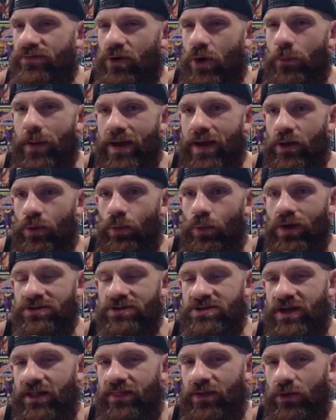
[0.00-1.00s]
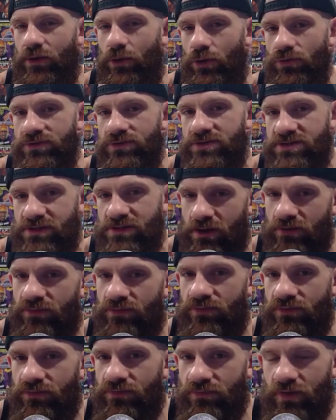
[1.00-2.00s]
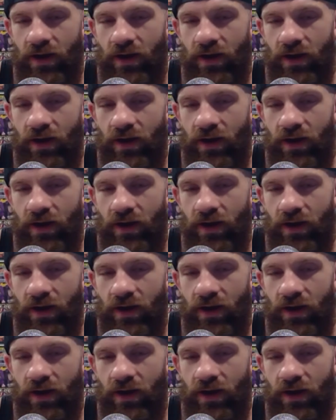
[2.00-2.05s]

go back and watch any of the older stuff,